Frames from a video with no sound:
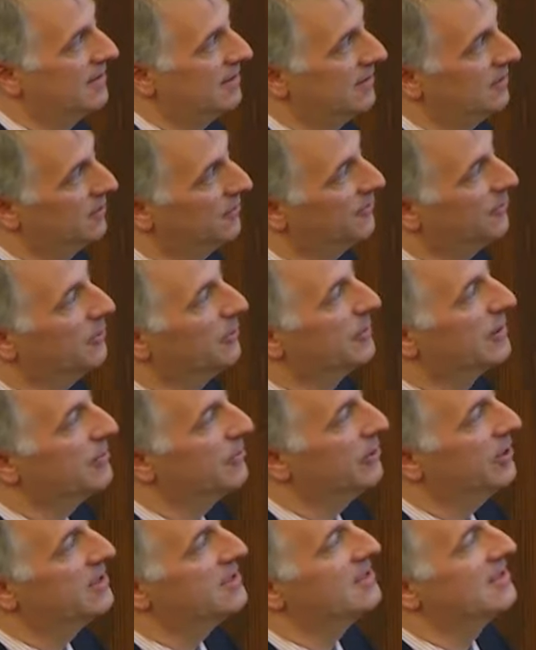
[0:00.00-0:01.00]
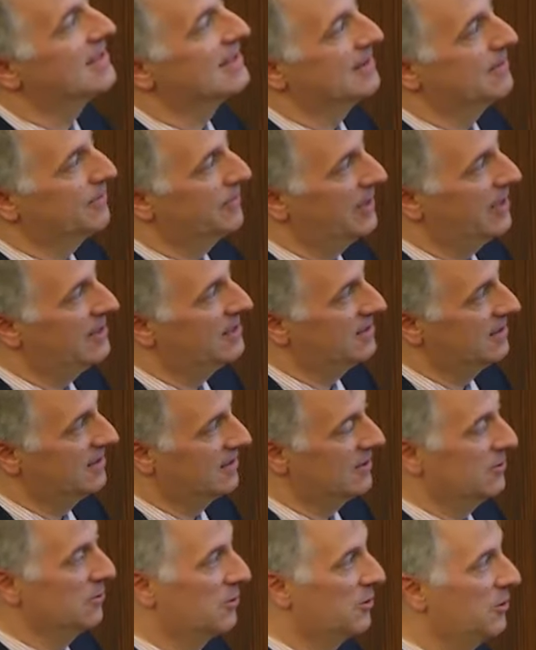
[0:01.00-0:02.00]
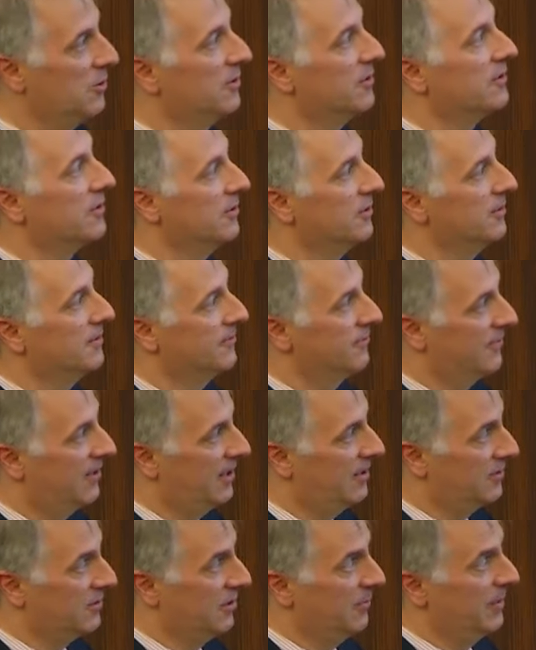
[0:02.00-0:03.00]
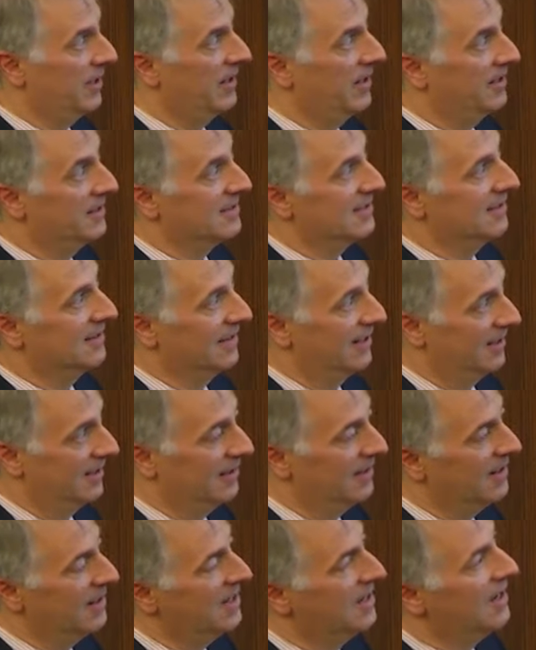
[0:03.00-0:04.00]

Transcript: uniformly present in patients who could or couldn't follow commands, and then